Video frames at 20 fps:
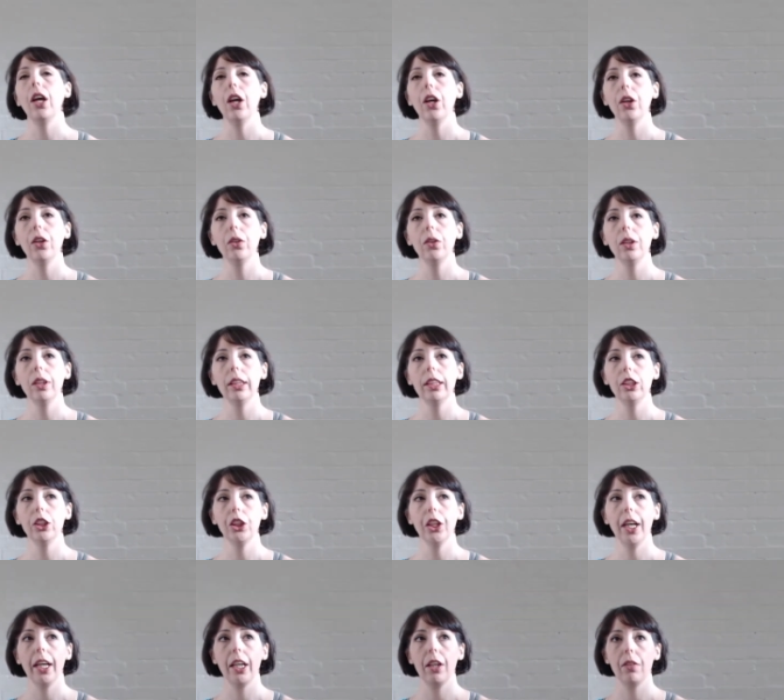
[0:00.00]
only
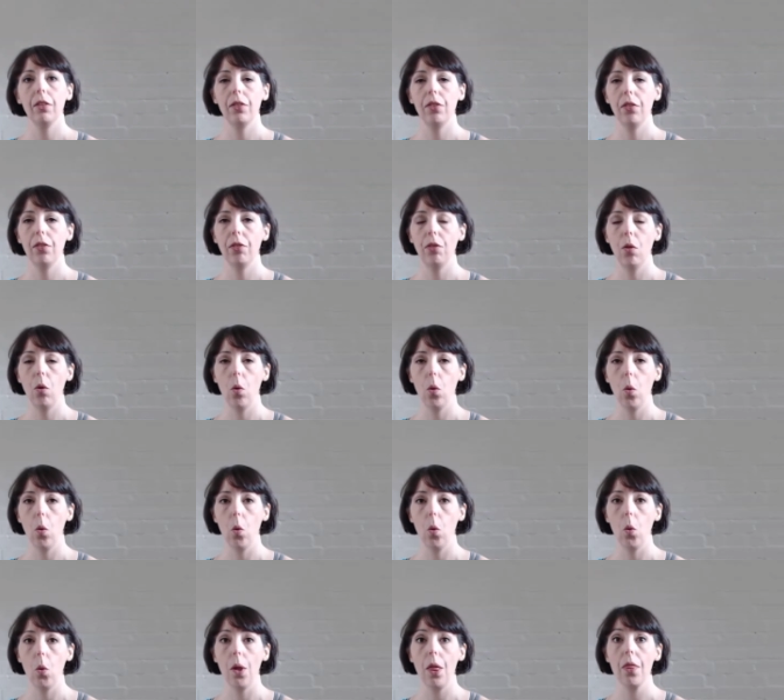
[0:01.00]
check
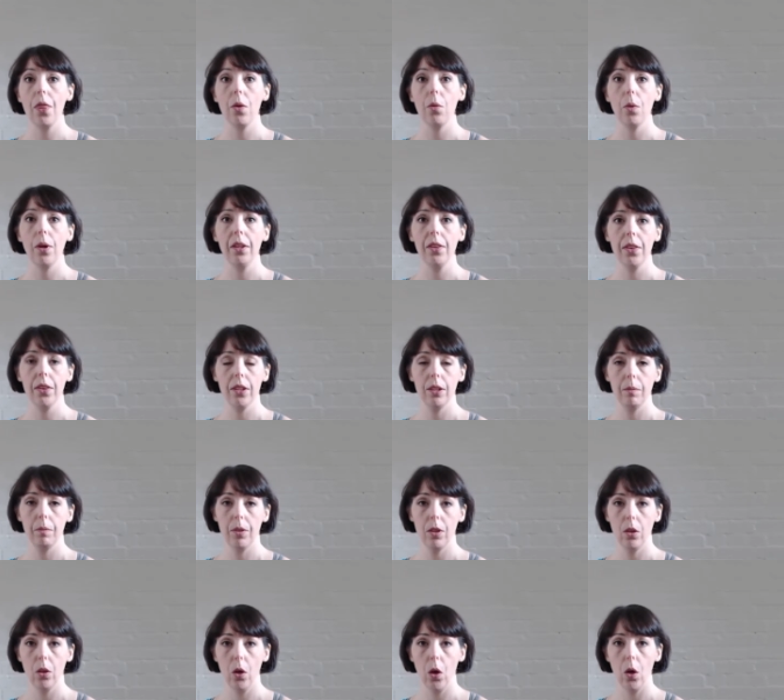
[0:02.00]
for the width
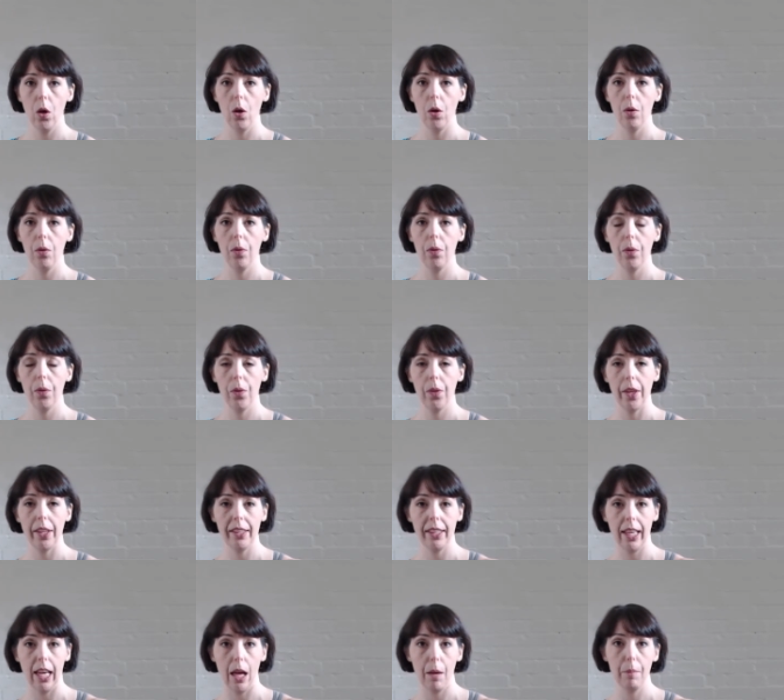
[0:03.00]
of
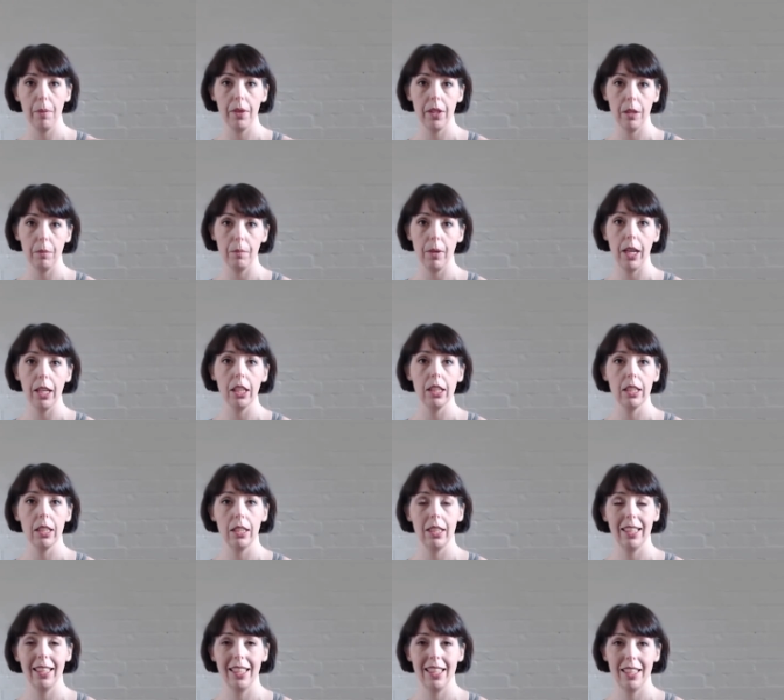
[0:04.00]
that gap that
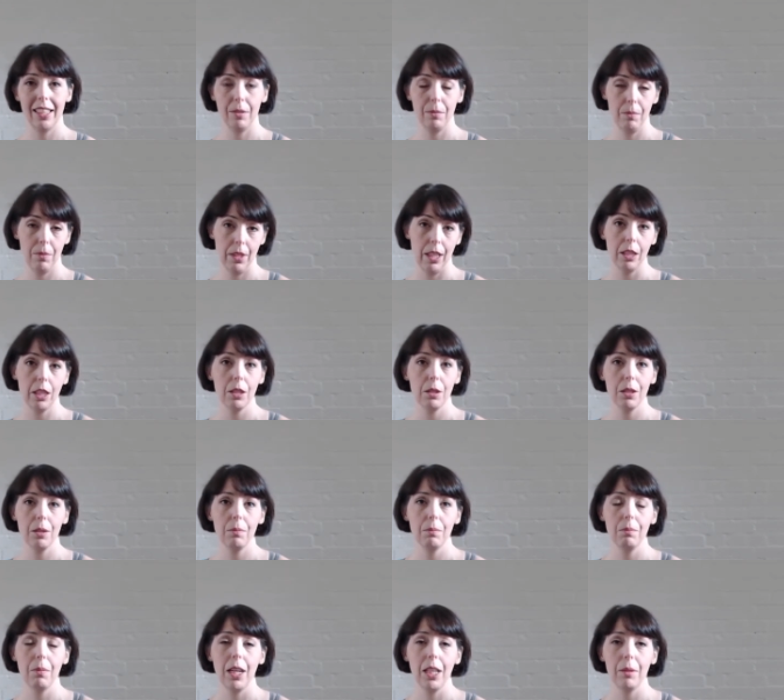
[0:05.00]

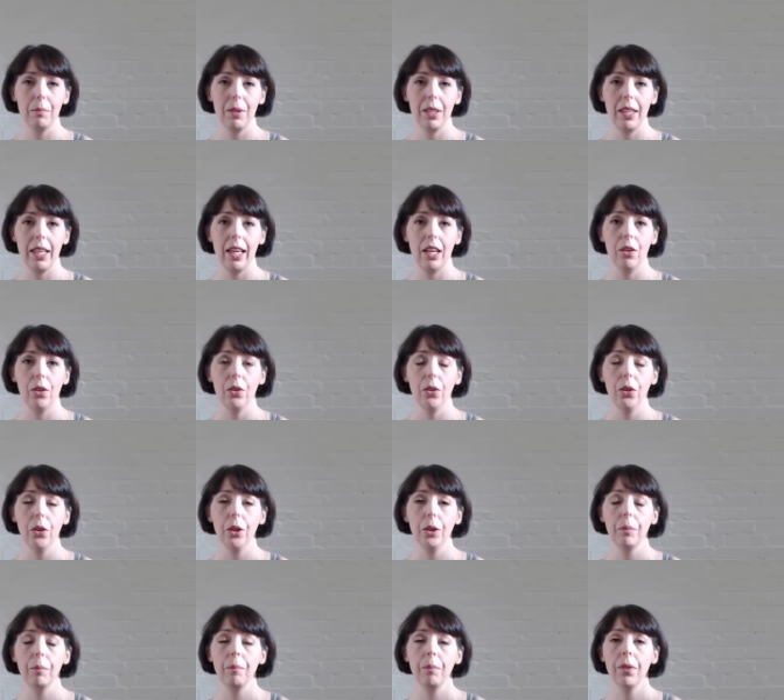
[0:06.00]
might be there or
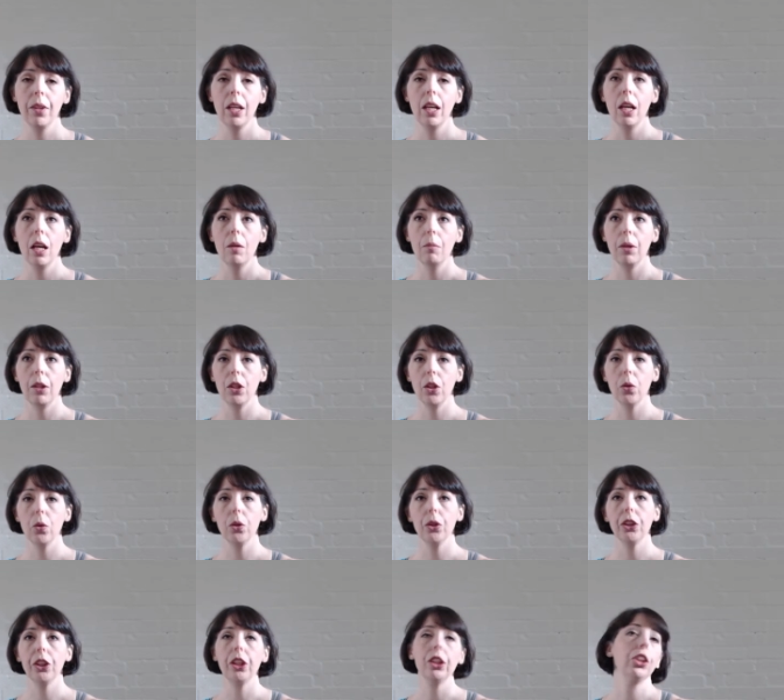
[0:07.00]
not, but you
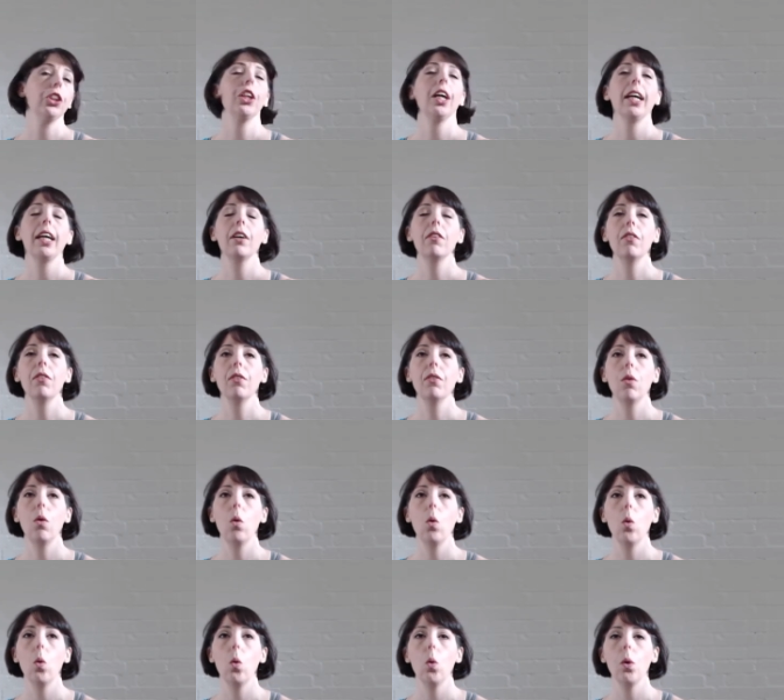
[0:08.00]
also check
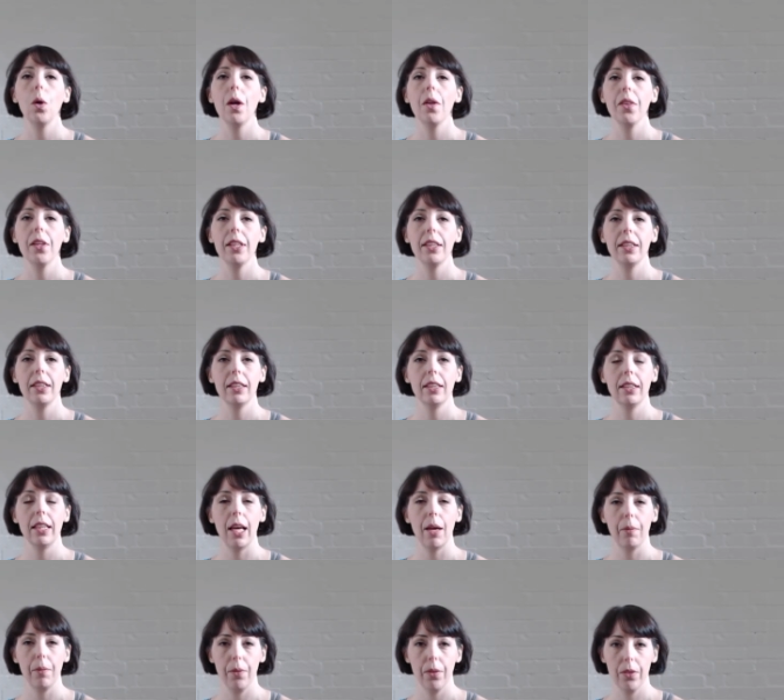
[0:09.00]
for the
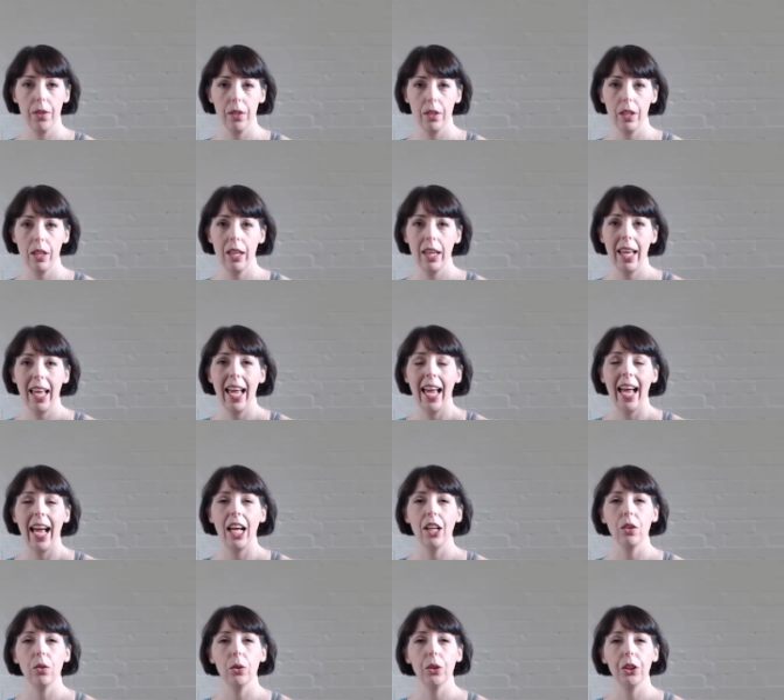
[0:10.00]
depth
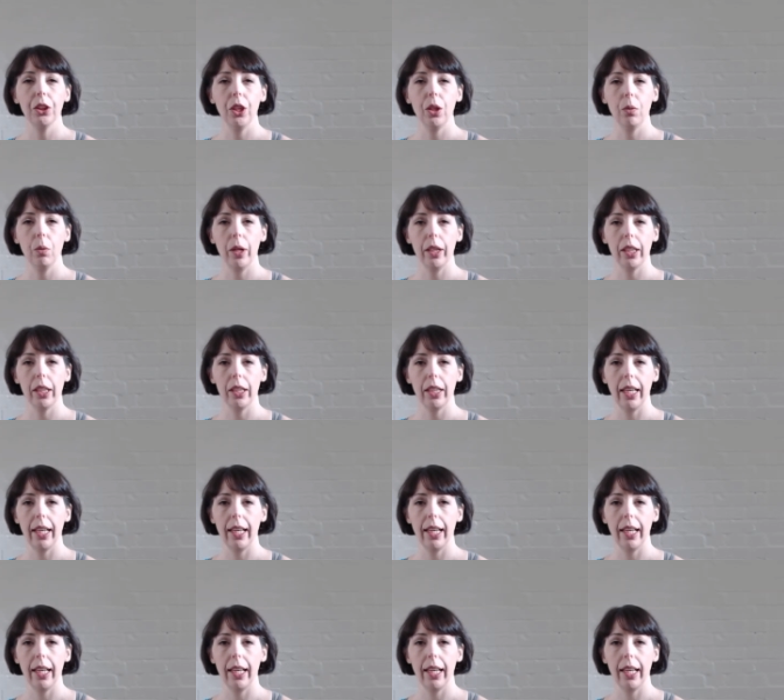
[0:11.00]
and also whether